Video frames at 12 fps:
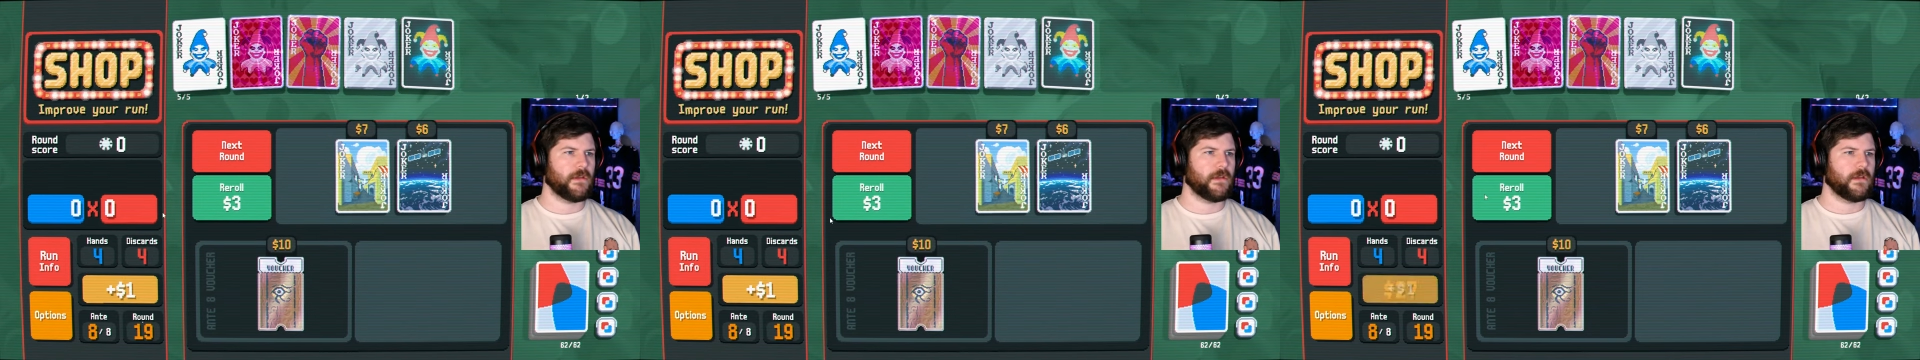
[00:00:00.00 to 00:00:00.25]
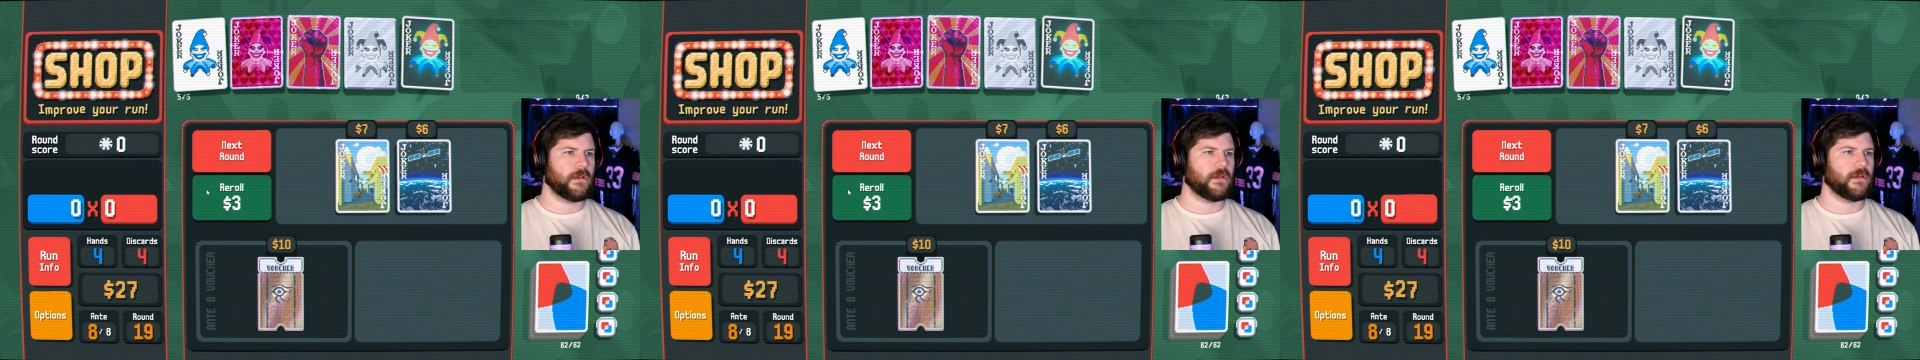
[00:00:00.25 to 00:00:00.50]

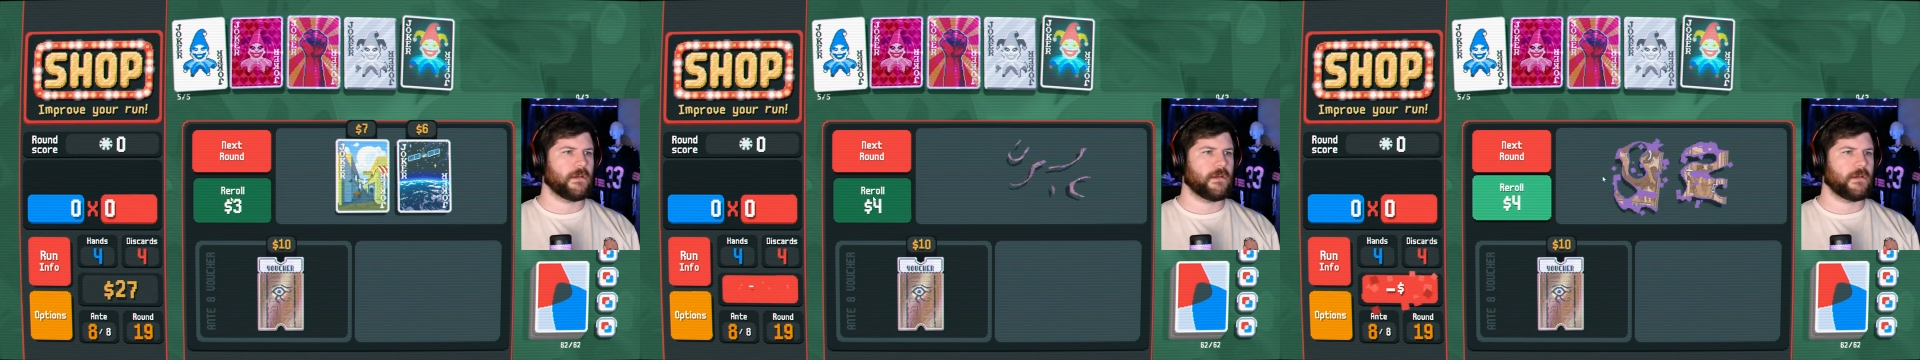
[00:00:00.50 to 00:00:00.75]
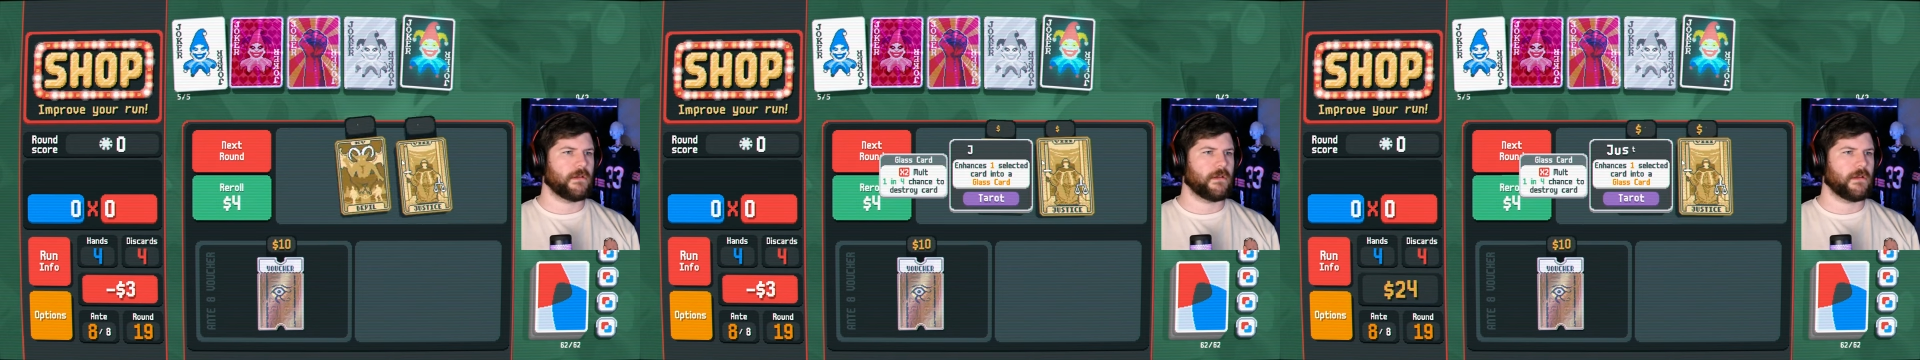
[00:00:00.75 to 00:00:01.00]

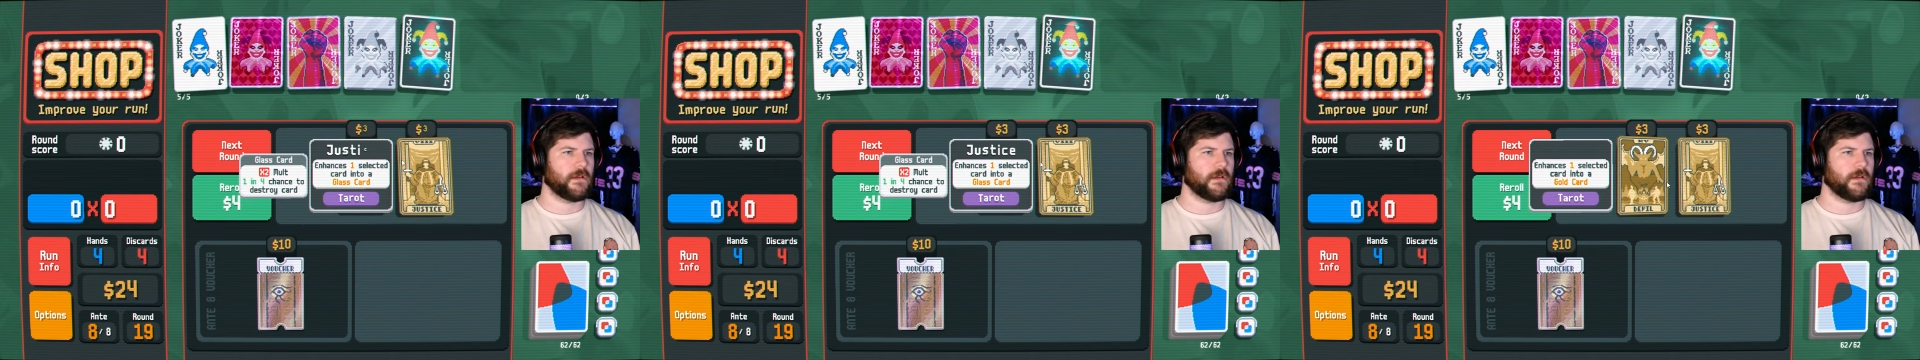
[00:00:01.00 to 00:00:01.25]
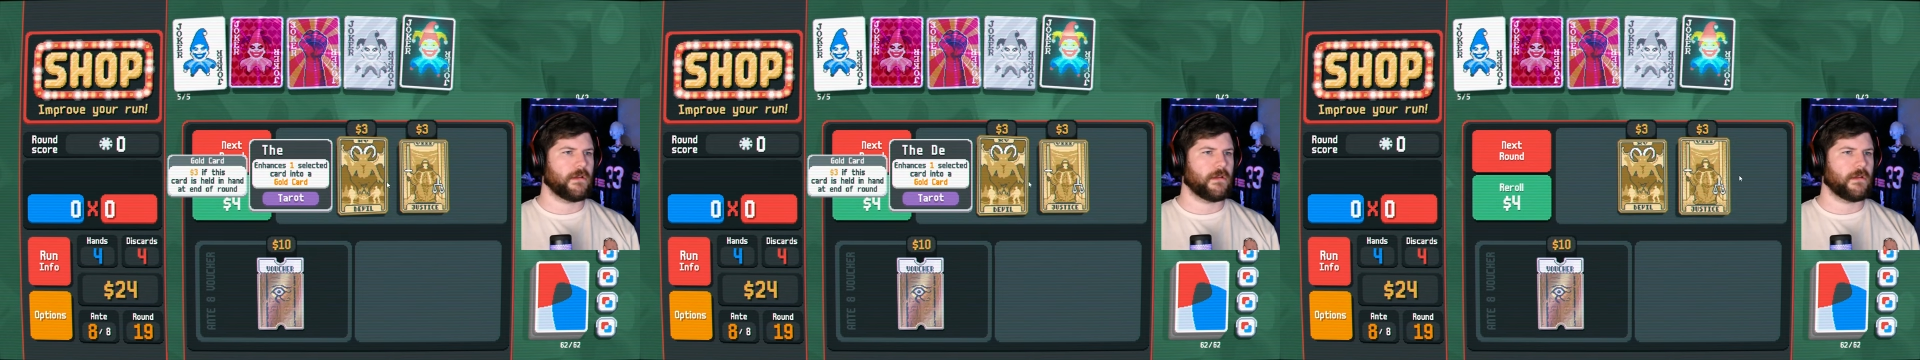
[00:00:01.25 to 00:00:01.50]

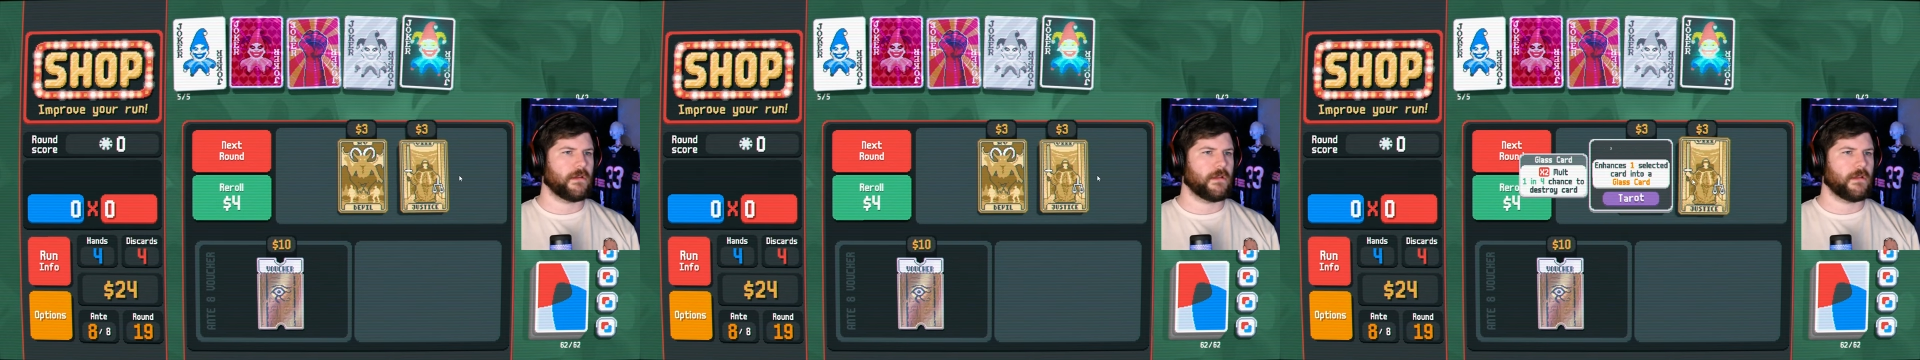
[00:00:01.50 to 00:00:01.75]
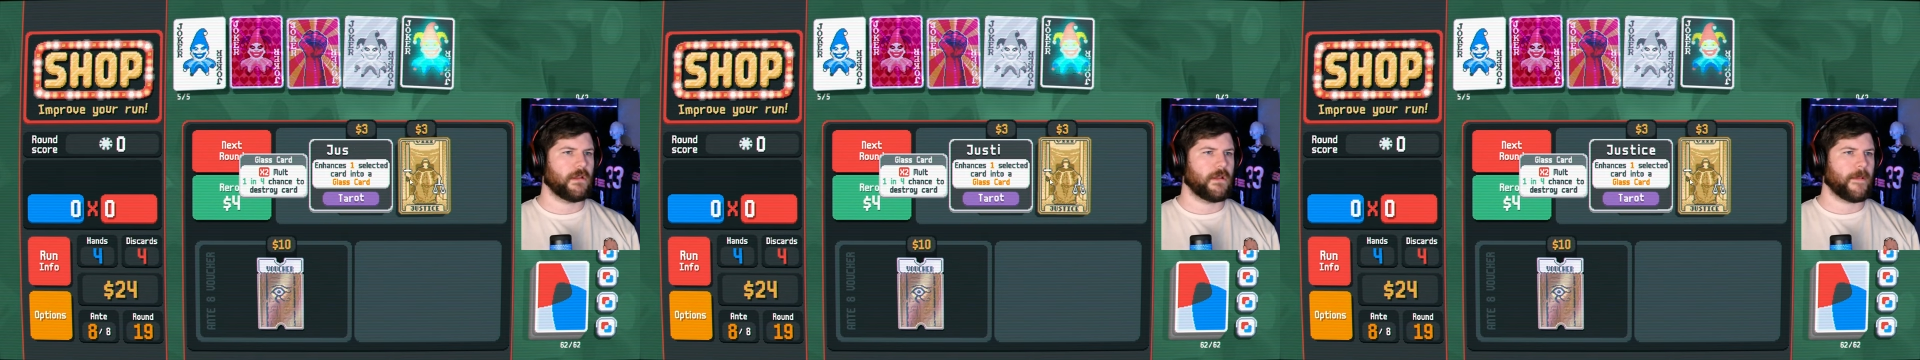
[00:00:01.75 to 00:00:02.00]

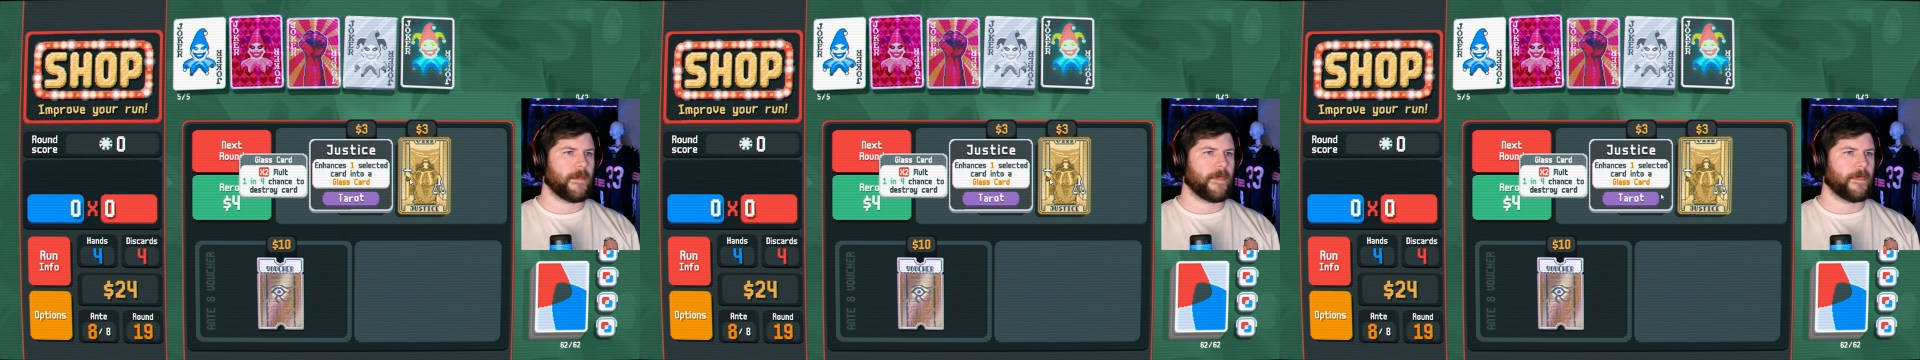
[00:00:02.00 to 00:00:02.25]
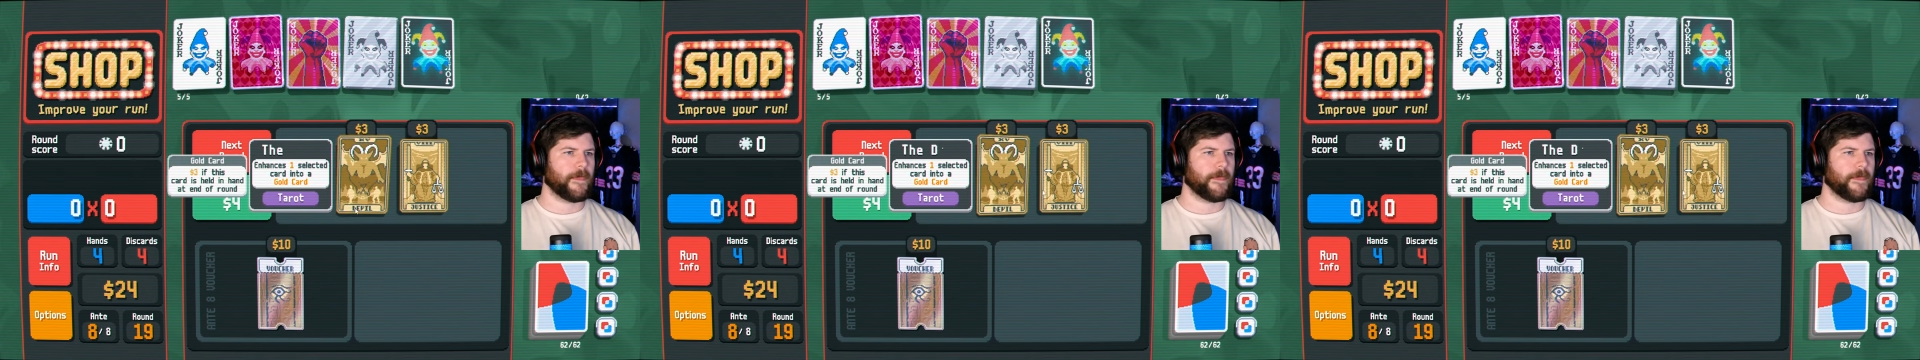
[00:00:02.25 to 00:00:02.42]
[no speech]